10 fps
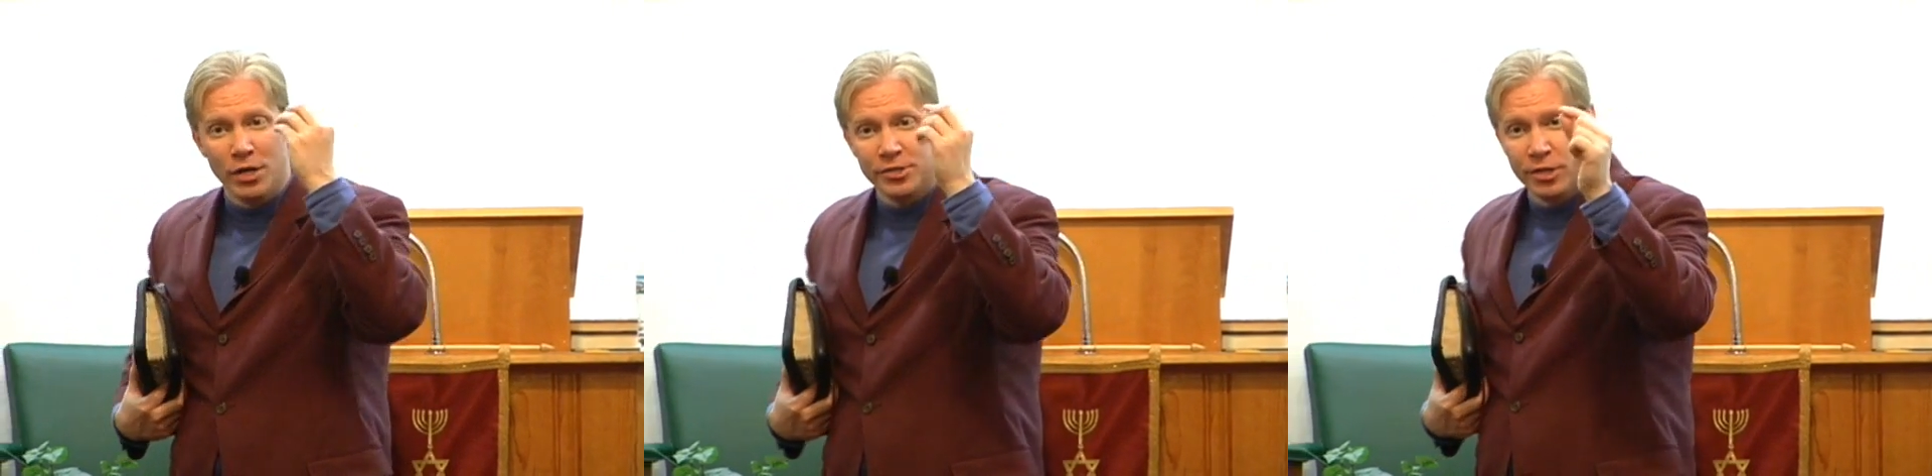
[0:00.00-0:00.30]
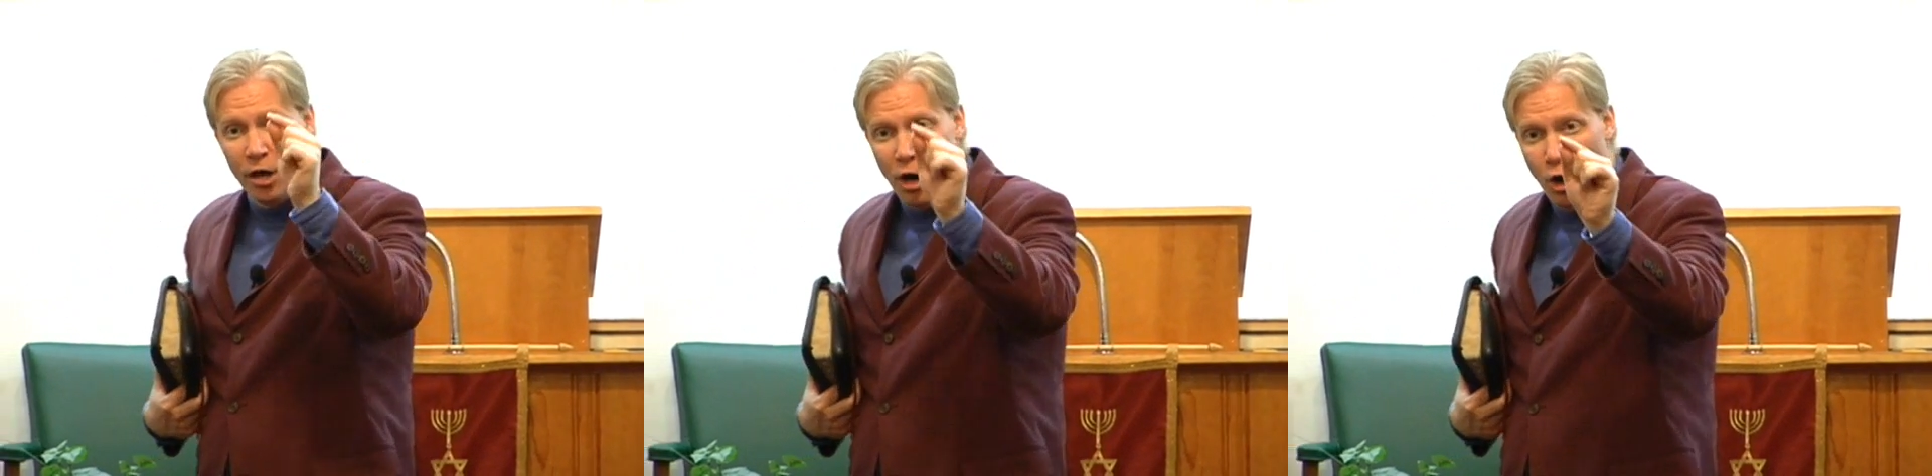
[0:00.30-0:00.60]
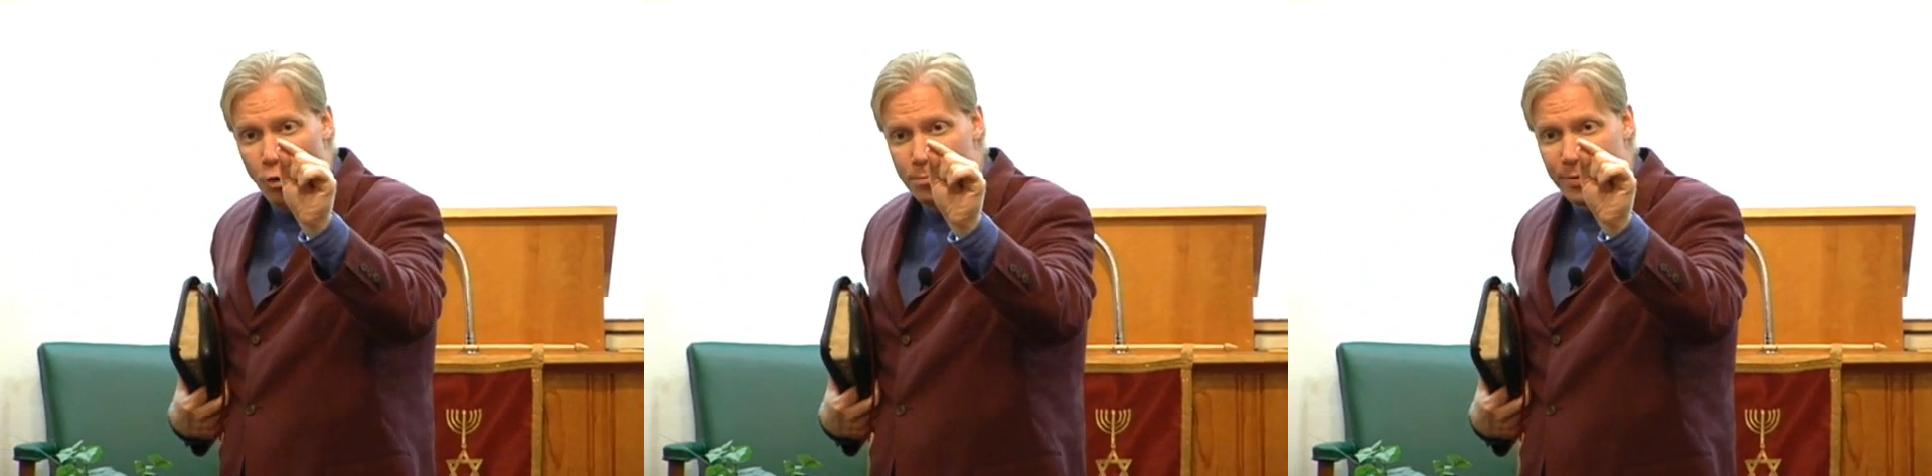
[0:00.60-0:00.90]
what is the
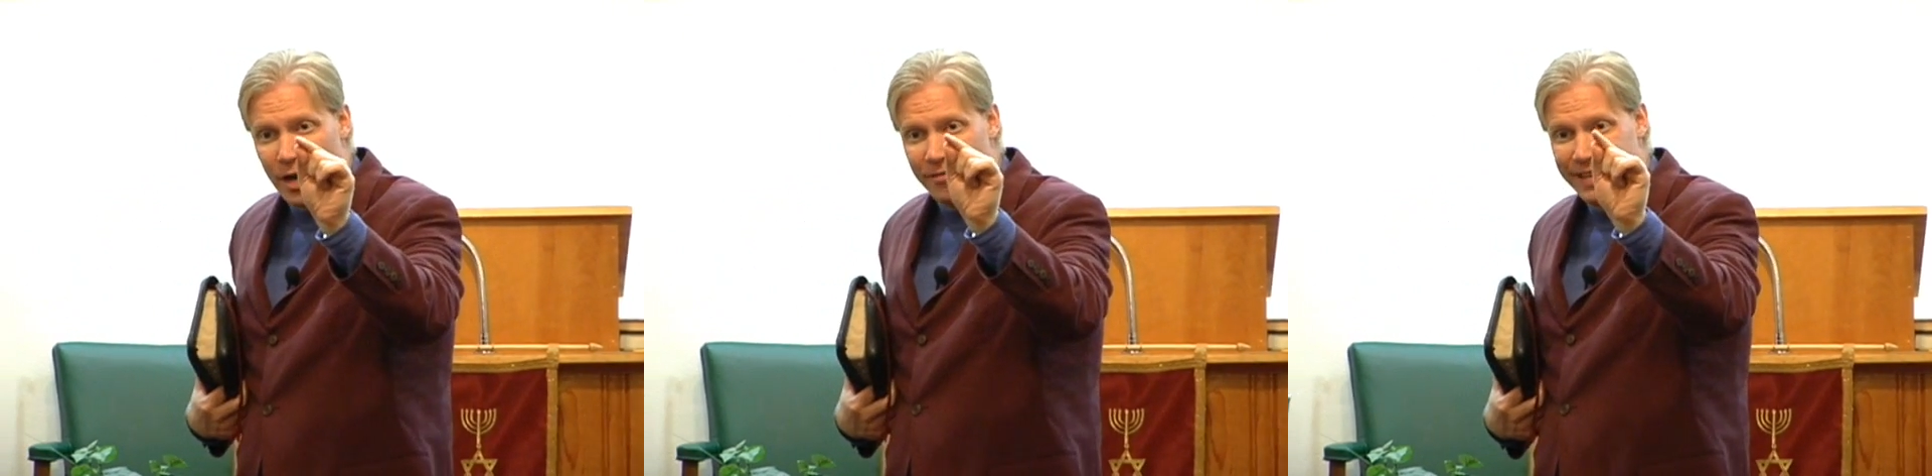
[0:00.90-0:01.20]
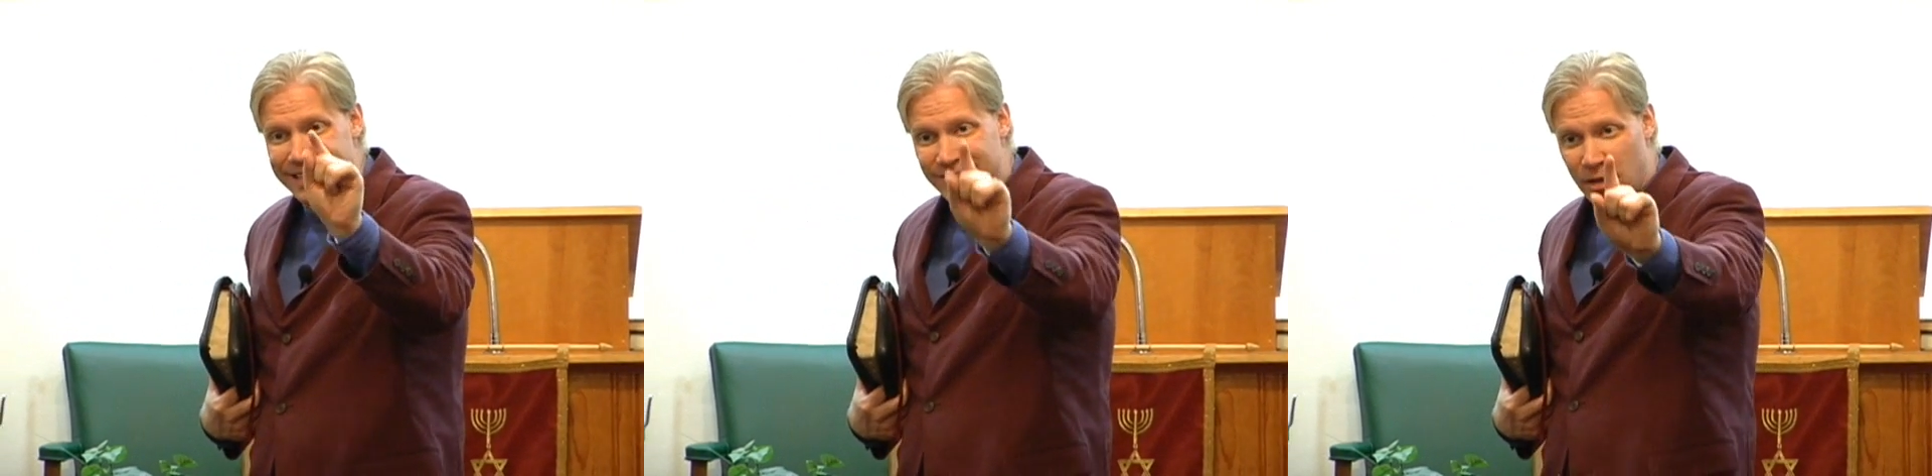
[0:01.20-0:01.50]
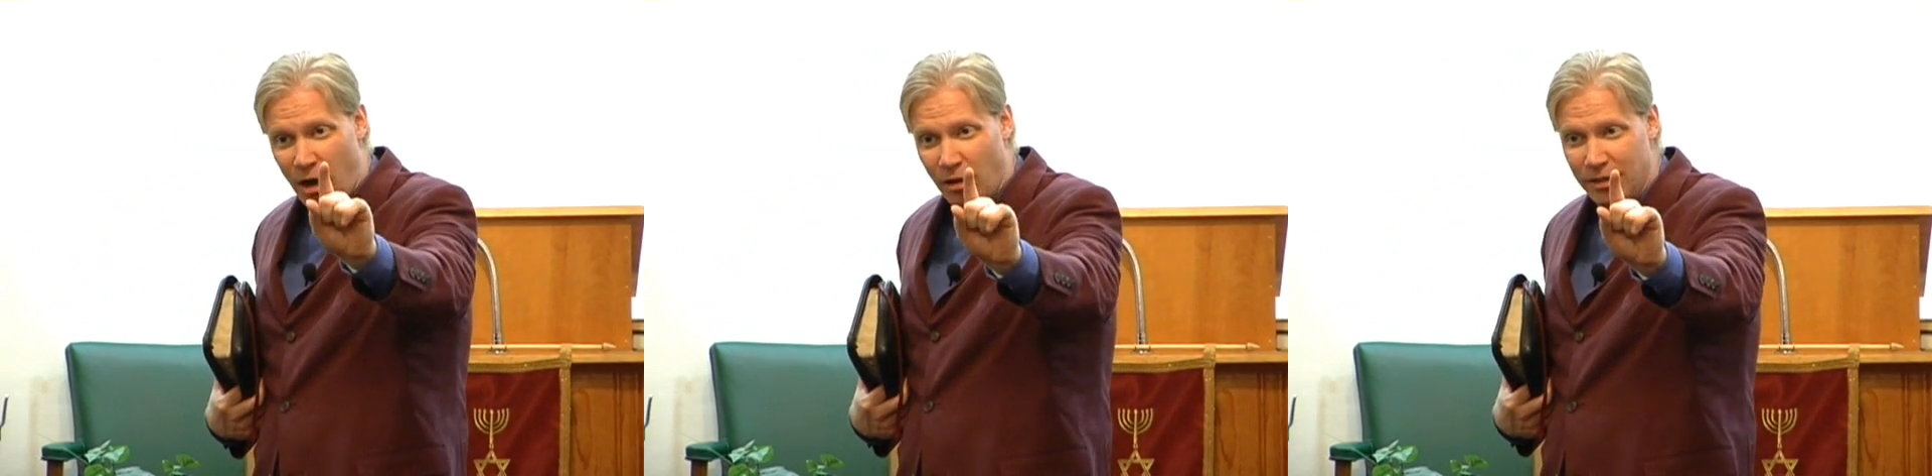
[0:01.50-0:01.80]
hope of
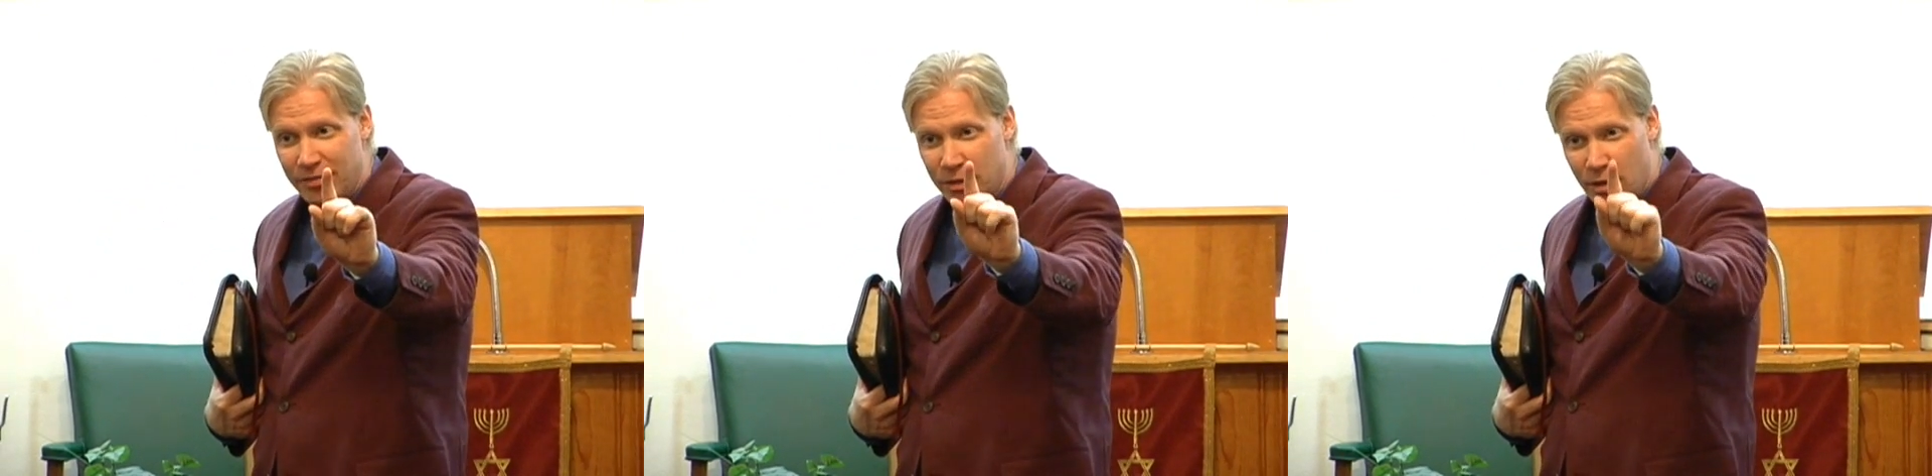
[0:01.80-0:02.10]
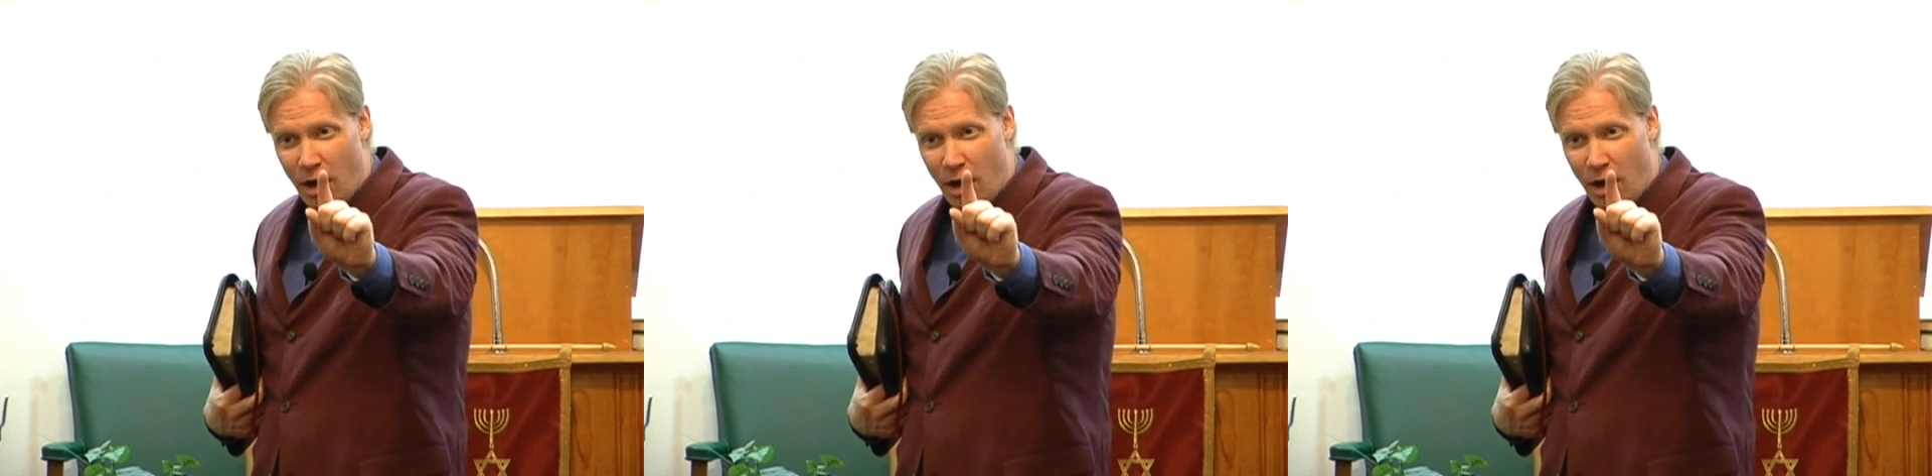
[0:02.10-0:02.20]
His calling.